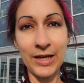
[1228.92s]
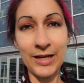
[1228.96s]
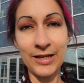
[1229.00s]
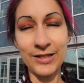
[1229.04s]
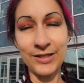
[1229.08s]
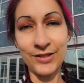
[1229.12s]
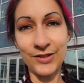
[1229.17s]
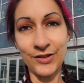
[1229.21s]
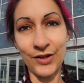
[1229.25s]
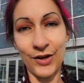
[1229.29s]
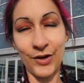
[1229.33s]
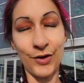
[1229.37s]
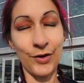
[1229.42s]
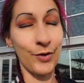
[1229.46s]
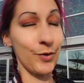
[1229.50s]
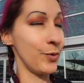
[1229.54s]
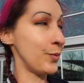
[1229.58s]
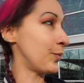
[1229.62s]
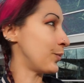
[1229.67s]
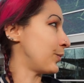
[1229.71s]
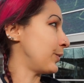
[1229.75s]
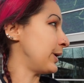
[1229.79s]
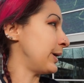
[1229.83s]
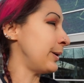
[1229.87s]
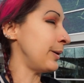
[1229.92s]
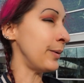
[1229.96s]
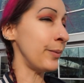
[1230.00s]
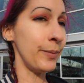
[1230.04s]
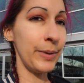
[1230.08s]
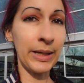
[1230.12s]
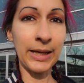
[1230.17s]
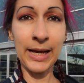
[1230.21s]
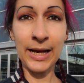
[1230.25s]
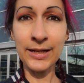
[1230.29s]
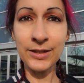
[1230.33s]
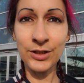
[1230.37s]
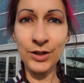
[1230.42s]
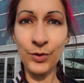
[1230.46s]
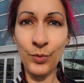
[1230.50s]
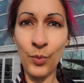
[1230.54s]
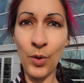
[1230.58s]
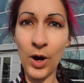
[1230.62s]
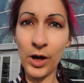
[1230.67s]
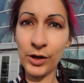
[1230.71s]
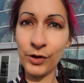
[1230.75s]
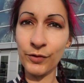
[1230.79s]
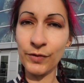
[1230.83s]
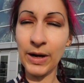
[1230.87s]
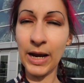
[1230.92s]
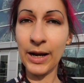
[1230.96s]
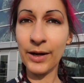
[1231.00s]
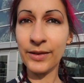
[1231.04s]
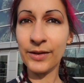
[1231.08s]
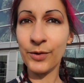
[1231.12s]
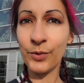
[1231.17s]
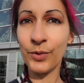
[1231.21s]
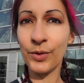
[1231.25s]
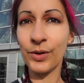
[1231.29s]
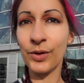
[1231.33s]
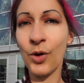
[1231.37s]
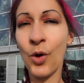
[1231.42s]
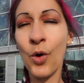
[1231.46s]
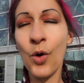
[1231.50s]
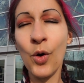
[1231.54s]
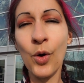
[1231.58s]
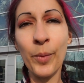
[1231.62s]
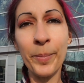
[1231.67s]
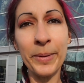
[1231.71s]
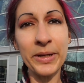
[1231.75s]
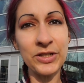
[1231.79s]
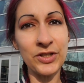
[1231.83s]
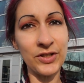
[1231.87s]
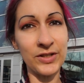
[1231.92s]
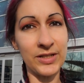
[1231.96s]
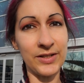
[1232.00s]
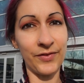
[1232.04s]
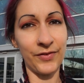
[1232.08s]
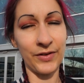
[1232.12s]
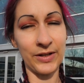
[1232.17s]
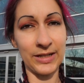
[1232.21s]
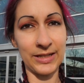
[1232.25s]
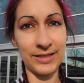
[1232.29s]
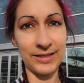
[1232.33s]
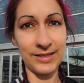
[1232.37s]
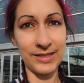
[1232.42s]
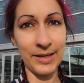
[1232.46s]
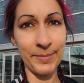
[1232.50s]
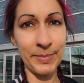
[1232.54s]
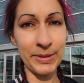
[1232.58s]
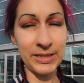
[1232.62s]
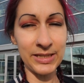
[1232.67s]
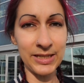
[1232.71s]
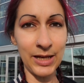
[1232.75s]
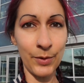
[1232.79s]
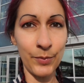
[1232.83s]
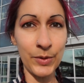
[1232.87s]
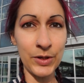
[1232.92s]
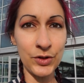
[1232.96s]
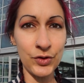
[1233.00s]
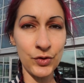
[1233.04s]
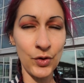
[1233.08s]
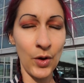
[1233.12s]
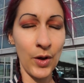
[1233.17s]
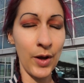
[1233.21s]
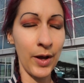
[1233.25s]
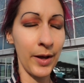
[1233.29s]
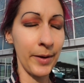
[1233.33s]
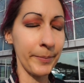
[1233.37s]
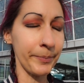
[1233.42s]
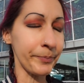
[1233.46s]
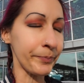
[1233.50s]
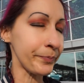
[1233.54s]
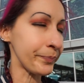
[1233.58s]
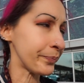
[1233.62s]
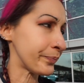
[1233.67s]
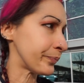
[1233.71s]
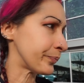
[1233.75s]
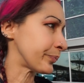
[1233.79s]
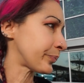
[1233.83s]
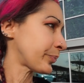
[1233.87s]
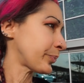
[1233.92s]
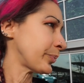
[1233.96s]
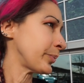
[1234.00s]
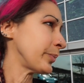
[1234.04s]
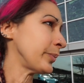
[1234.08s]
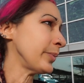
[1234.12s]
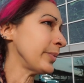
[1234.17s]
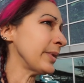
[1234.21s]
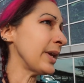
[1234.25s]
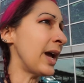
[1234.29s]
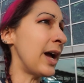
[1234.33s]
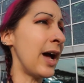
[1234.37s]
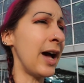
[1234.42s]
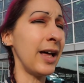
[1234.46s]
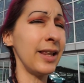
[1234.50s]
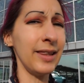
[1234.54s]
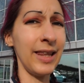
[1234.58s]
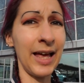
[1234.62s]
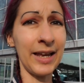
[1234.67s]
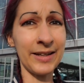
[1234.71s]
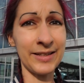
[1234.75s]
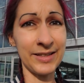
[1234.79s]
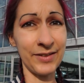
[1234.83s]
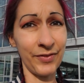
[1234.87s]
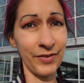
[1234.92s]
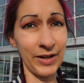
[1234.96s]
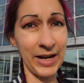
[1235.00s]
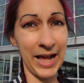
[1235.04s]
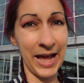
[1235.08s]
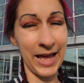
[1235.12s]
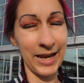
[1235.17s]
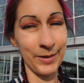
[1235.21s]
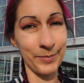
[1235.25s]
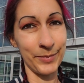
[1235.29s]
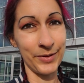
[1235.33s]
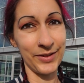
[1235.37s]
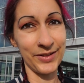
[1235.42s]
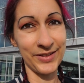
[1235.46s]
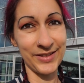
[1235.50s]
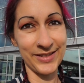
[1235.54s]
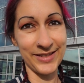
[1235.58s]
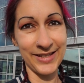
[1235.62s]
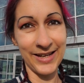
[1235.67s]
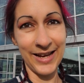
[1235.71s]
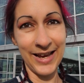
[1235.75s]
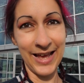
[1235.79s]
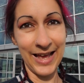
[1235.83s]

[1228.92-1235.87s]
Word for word: So we, we got to walk around. There were a whole bunch of different exhibits that we saw, a uh, lot of different animals.